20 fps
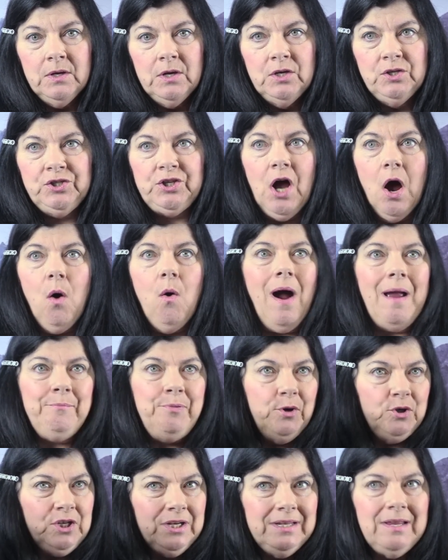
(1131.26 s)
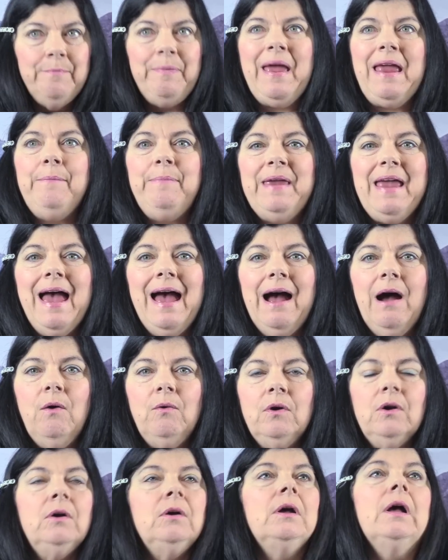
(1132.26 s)
So I'm pushing the baby
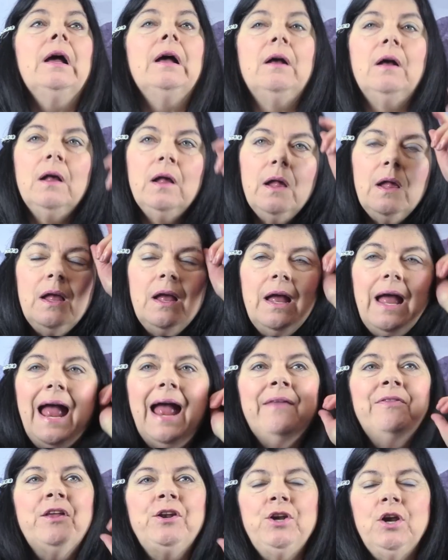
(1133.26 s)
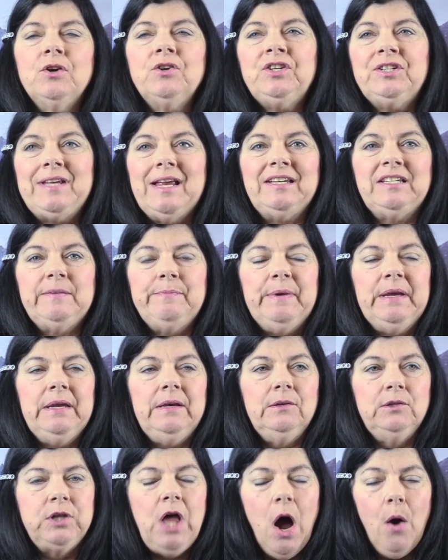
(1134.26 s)
out, and the nurse says to
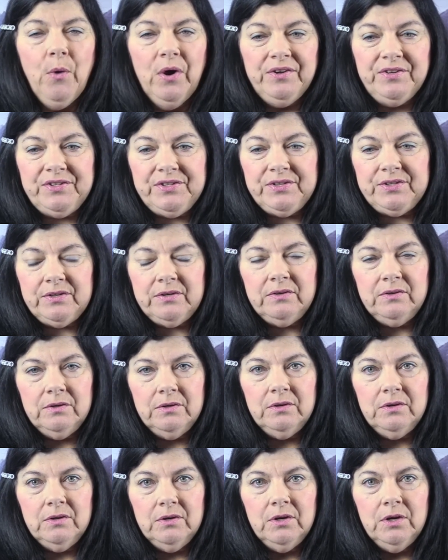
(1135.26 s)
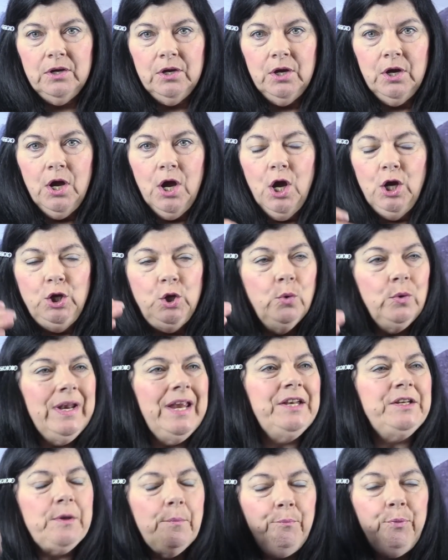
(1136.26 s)
me, Lois, you
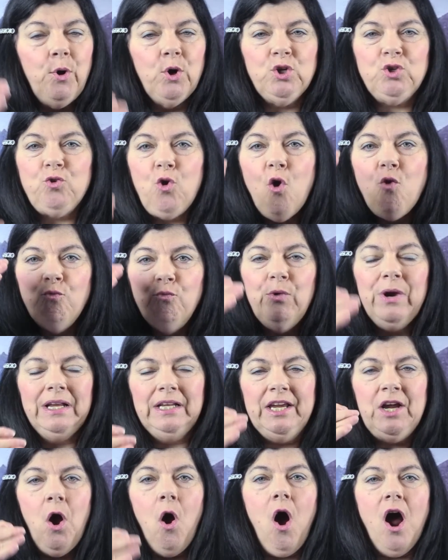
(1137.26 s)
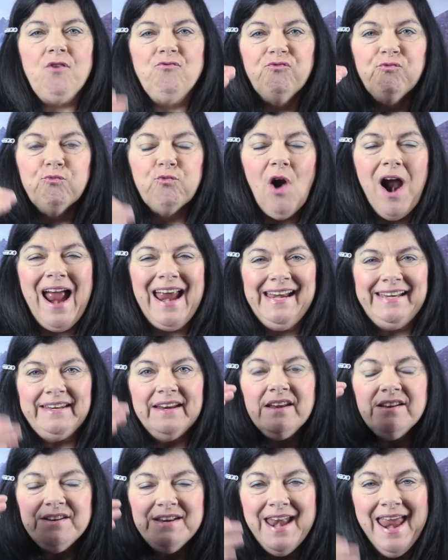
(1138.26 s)
need to push really hard right
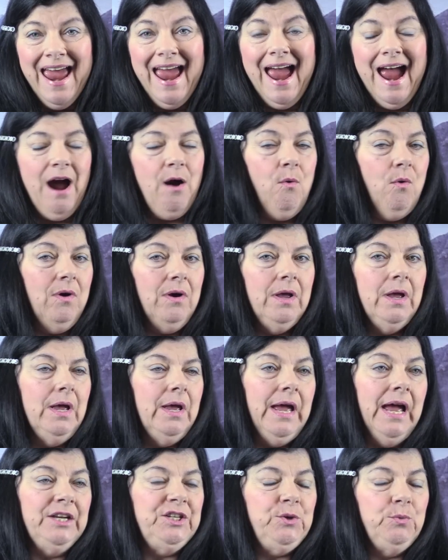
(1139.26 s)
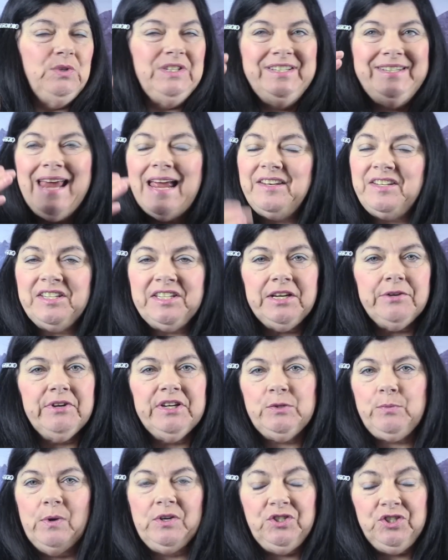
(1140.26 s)
now. And she was dead
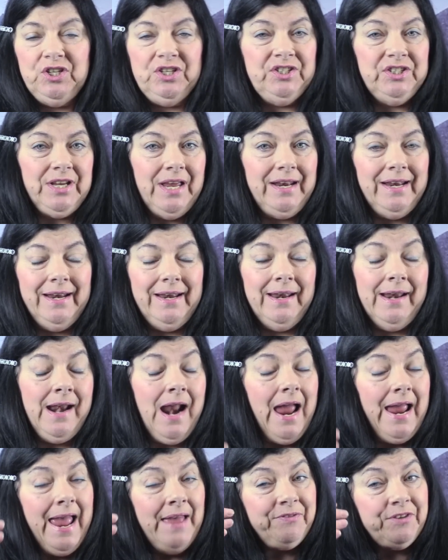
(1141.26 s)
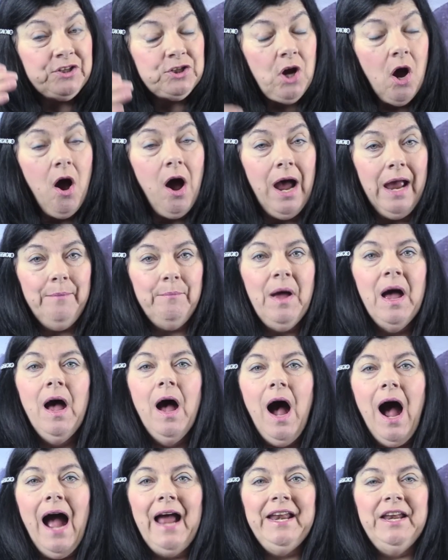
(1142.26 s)
serious when she said it. And I, at the time,
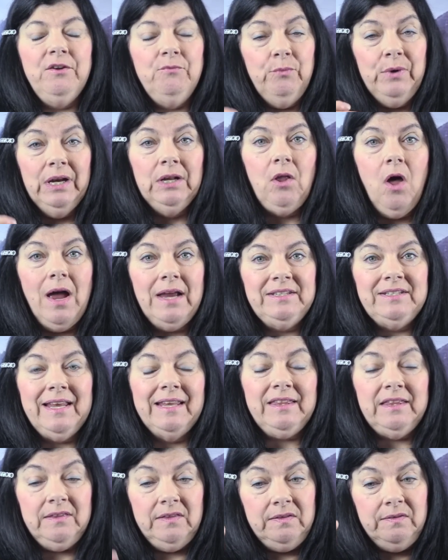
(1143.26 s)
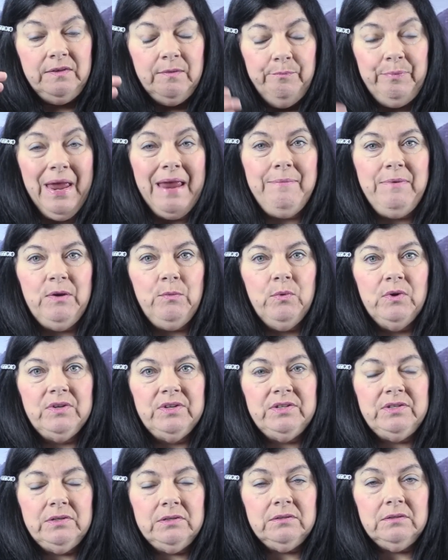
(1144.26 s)
I didn't realize that the baby
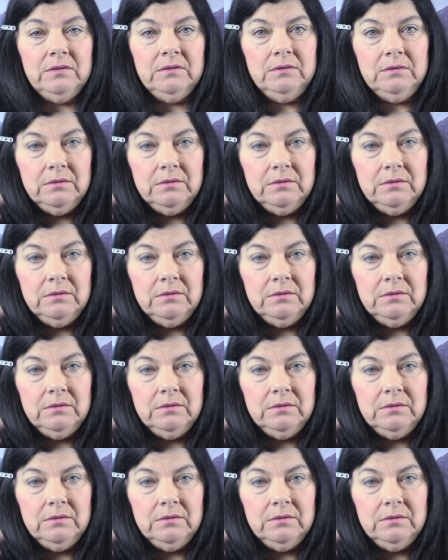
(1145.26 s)
was